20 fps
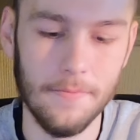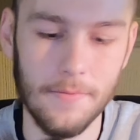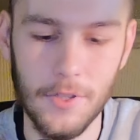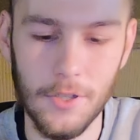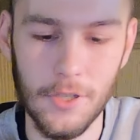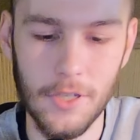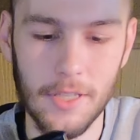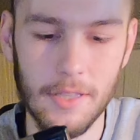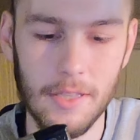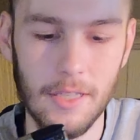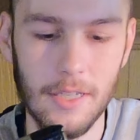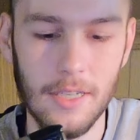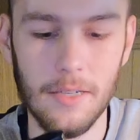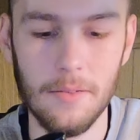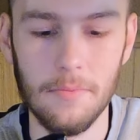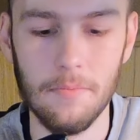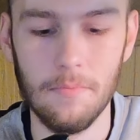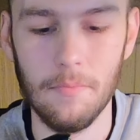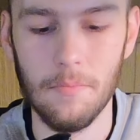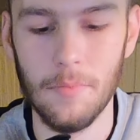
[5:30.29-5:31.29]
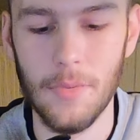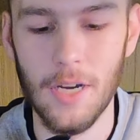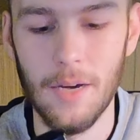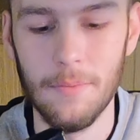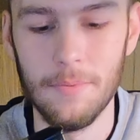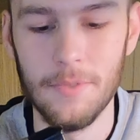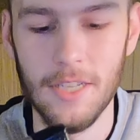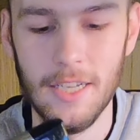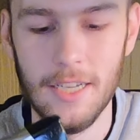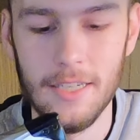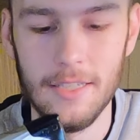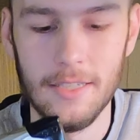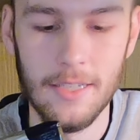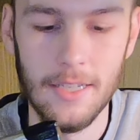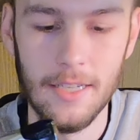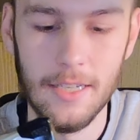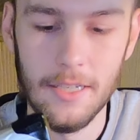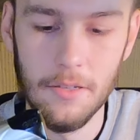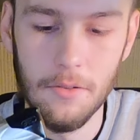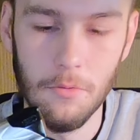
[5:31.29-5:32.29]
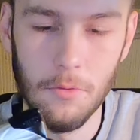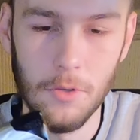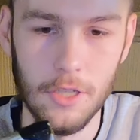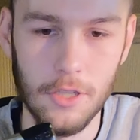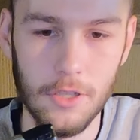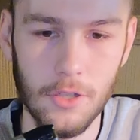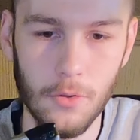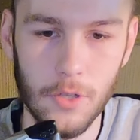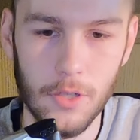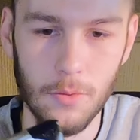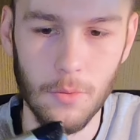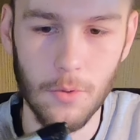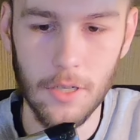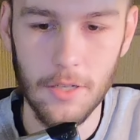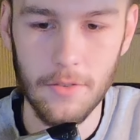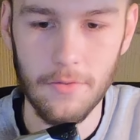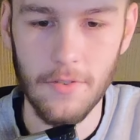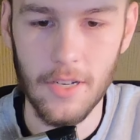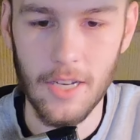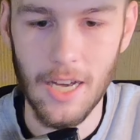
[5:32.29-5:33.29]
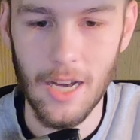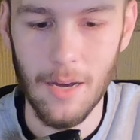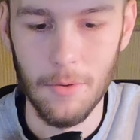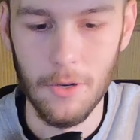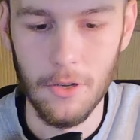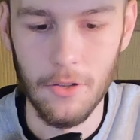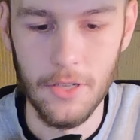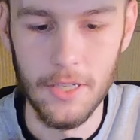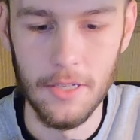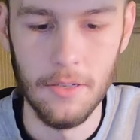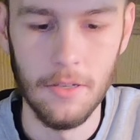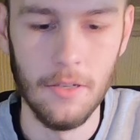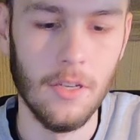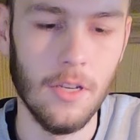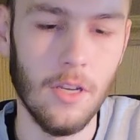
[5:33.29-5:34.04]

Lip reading: You get the Pops ASA, which has always worked phenomenally.